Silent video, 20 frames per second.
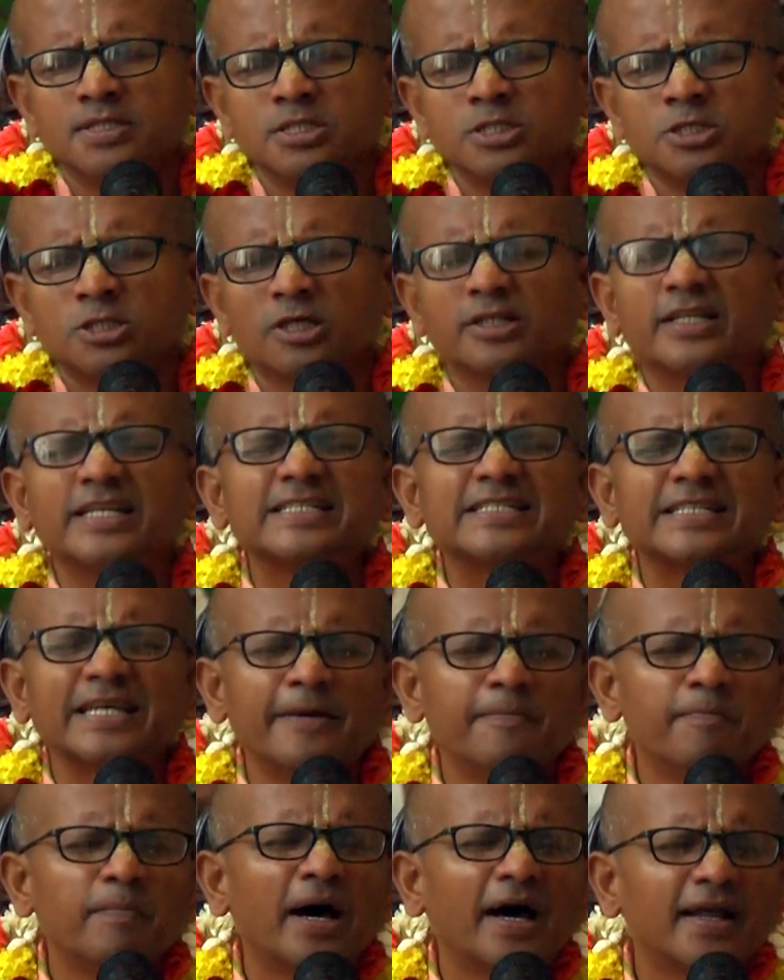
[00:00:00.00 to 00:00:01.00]
So this
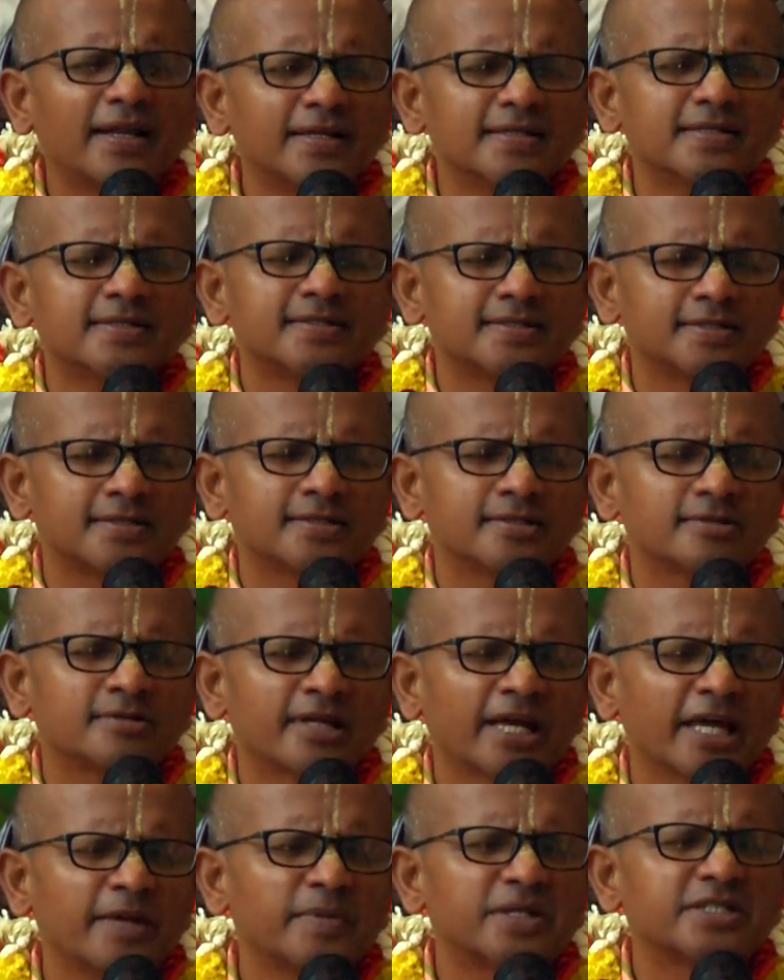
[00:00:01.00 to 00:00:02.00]
imbalance
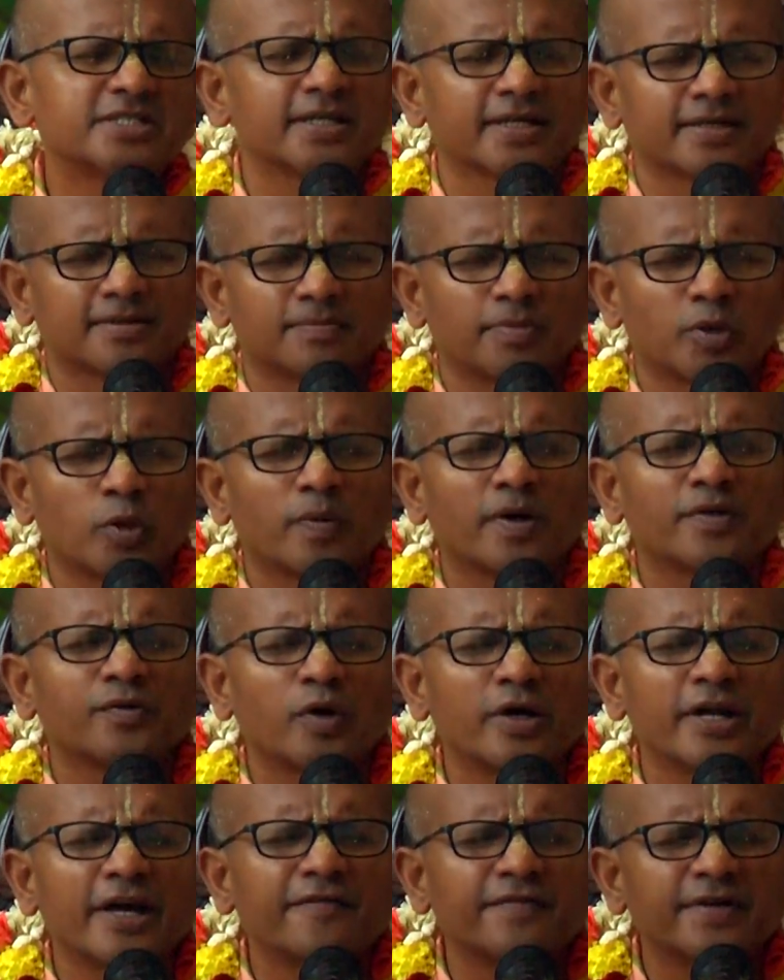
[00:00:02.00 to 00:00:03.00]
can be checked. Prabhupada
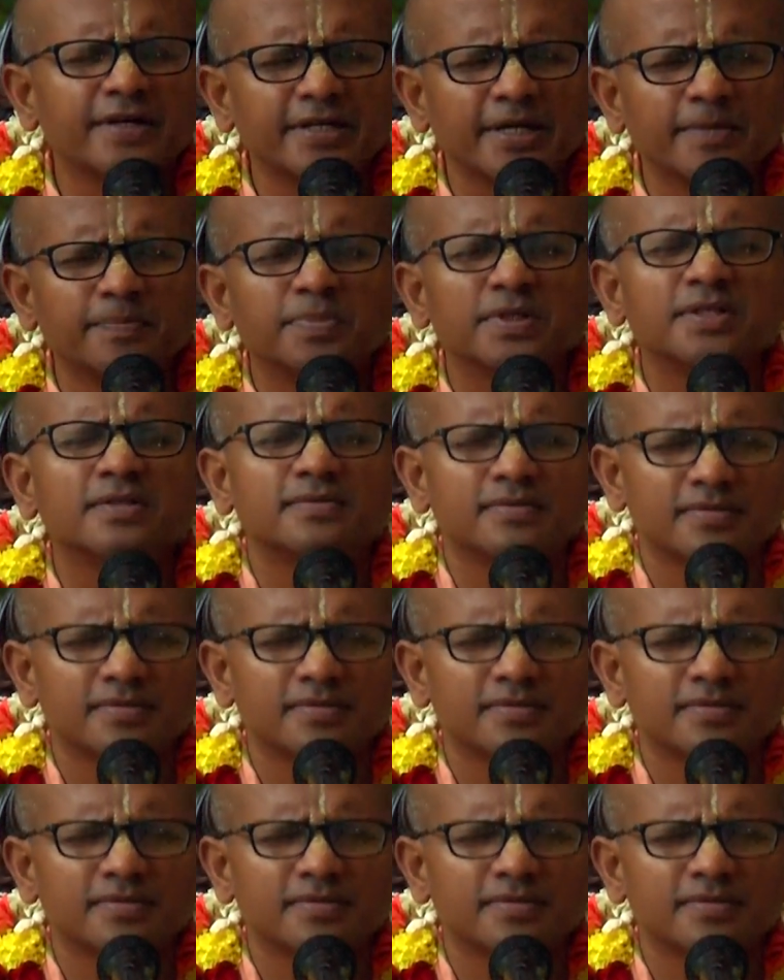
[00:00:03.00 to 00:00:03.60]
wanted every temple,